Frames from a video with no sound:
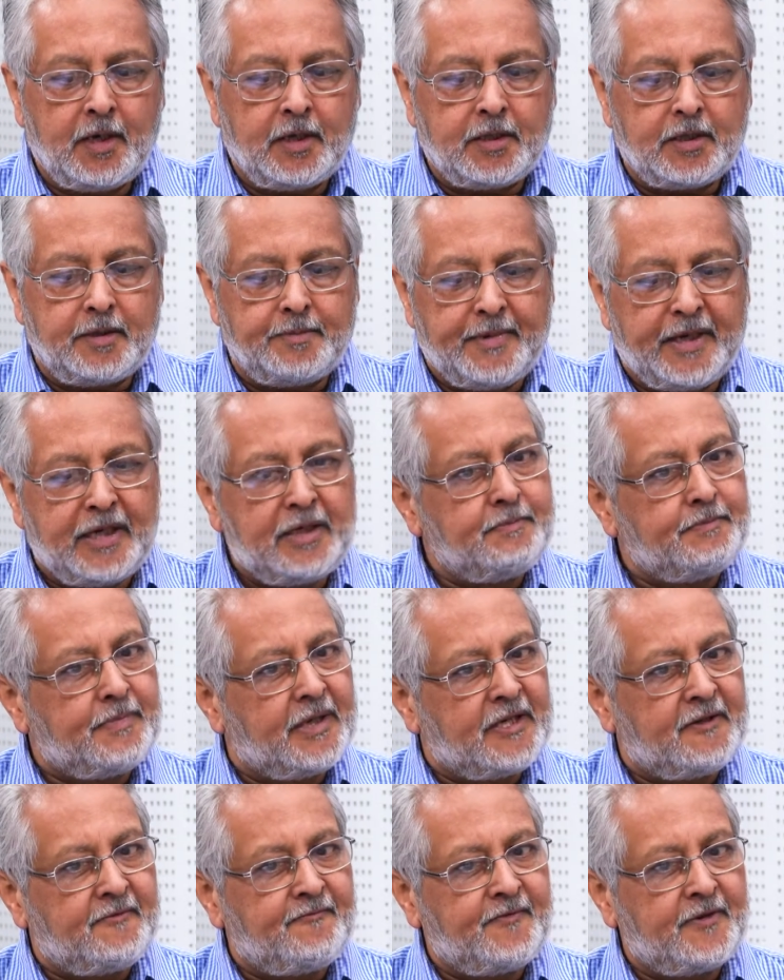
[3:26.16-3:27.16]
The main
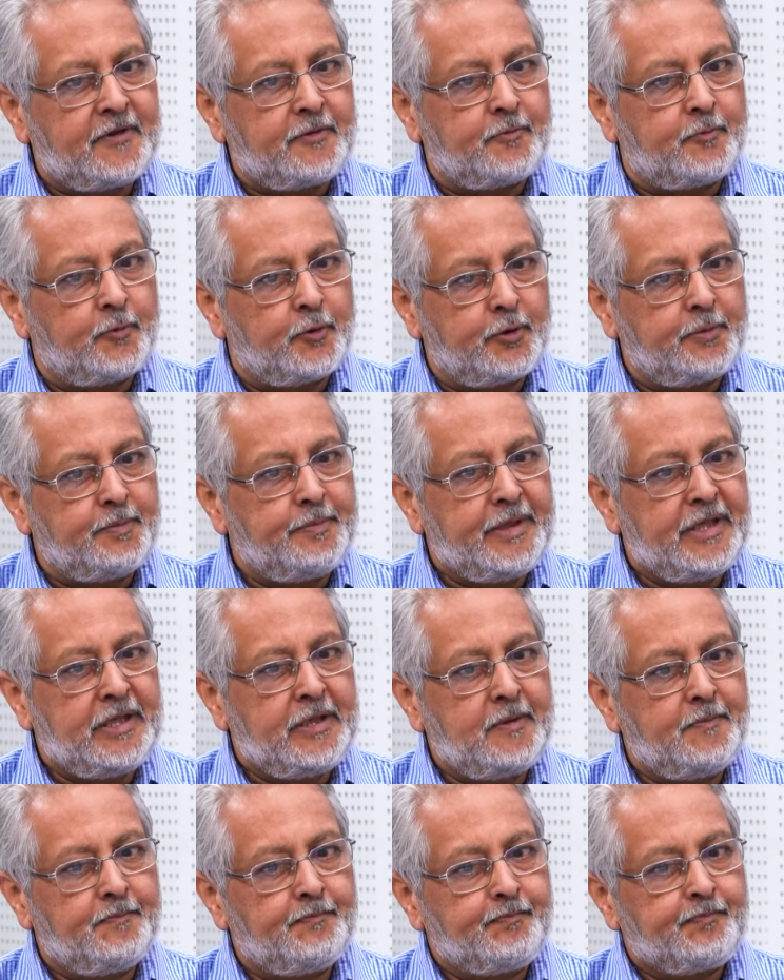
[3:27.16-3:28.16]
benefit would
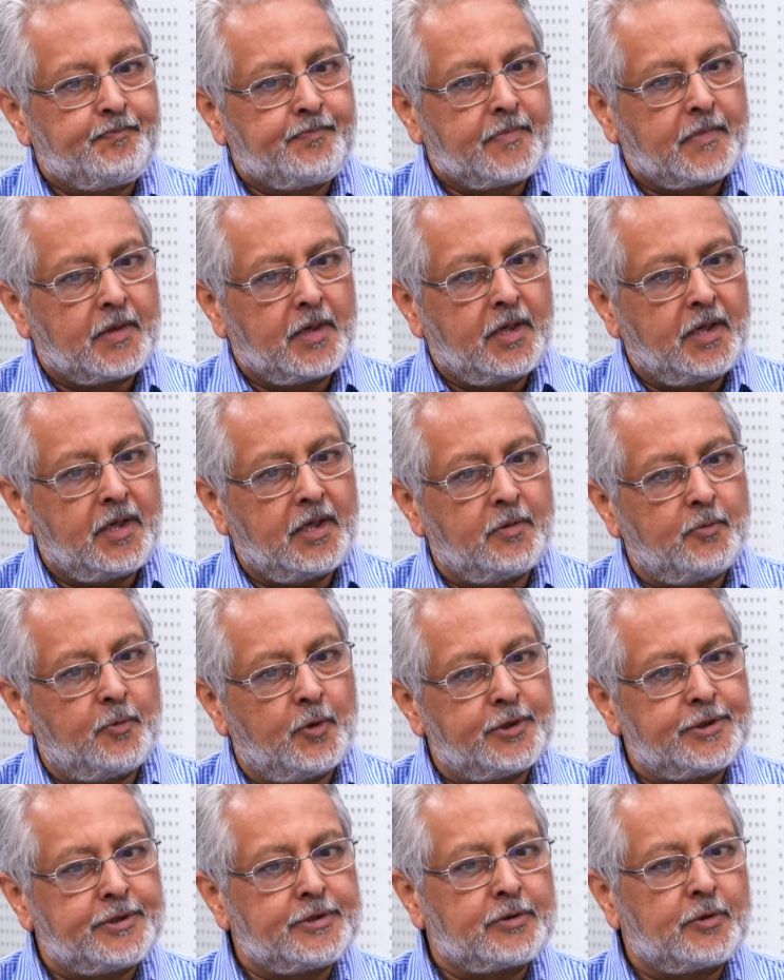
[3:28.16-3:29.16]
be in
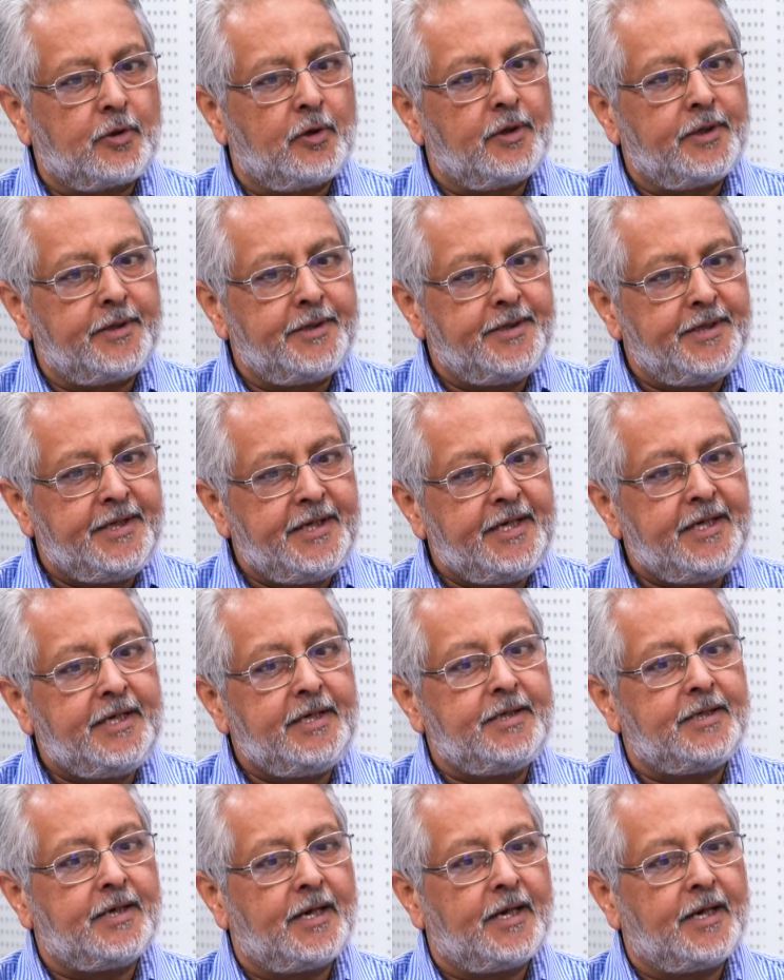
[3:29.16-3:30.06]
what is called need